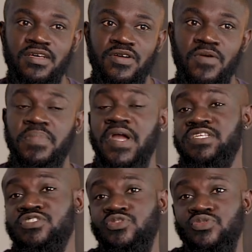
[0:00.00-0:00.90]

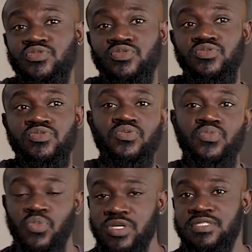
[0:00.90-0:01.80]
comparing it to
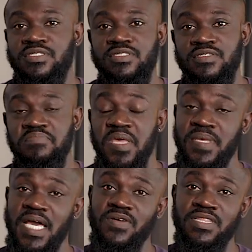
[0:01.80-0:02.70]
what may
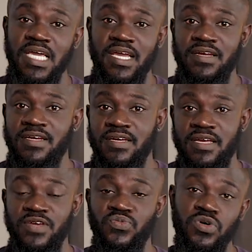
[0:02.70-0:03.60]
be out there
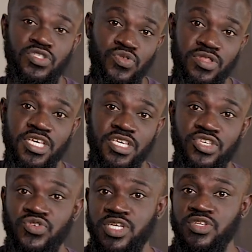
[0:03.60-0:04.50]
and what you
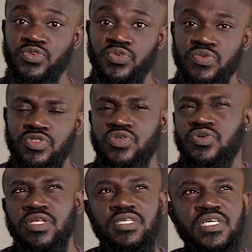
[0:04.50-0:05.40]
think you can do.
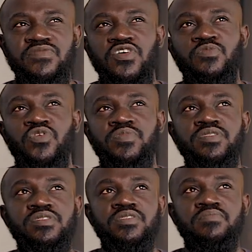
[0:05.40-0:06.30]
So there are several
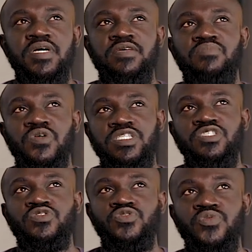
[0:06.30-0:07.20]
moments, but it
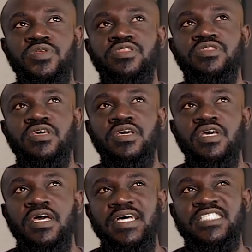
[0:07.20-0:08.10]
mostly to do with
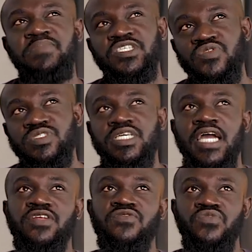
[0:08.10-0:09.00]
a specialty
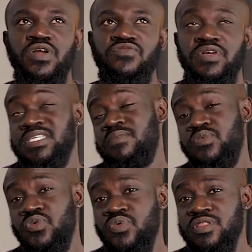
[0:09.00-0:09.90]
kind of work, for
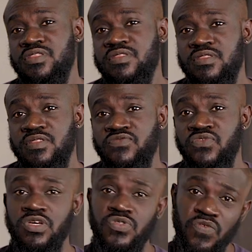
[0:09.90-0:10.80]
example, with
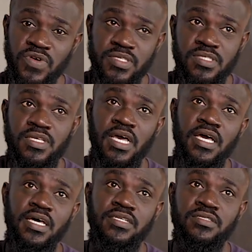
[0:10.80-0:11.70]
voiceovers
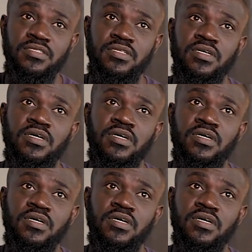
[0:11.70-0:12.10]
and